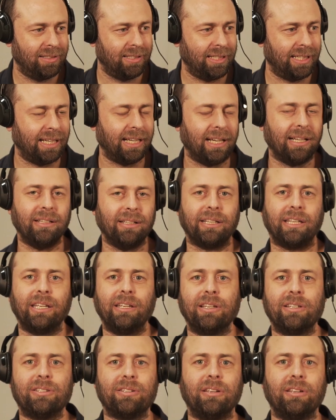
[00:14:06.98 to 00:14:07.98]
Yeah, like
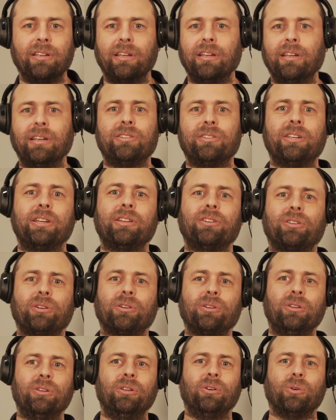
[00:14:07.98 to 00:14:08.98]
his his
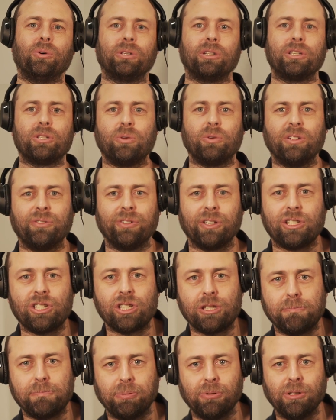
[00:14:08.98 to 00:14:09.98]
internal organs would have
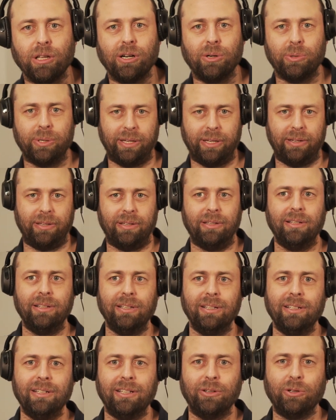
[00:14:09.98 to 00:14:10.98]
exploded
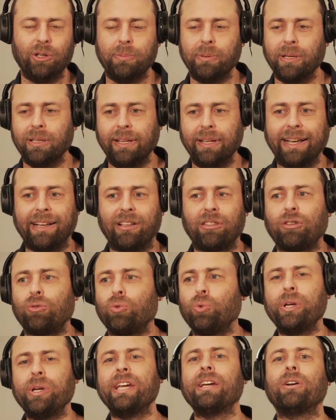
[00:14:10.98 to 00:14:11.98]
it would have been like
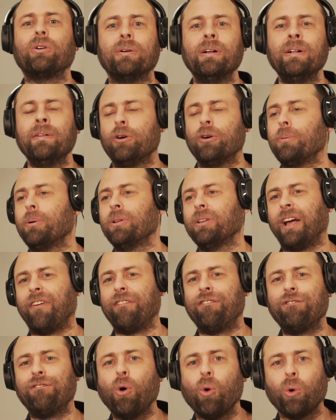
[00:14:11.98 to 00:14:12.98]
three. It would have been like
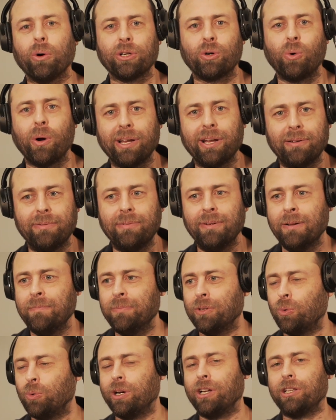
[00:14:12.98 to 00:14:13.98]
four Gwen
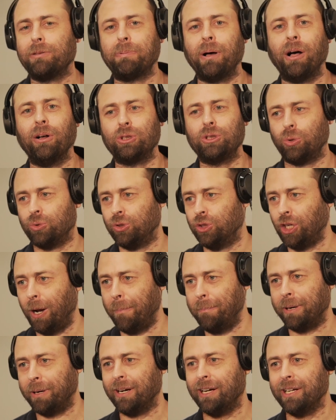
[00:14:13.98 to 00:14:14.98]
Gwyneth Paltrow's
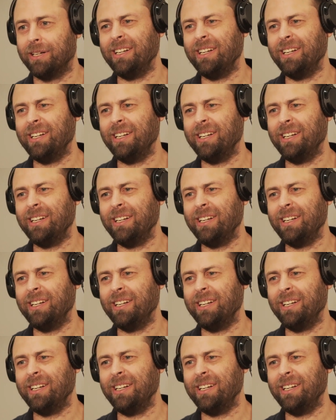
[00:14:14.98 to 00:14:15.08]
jumping on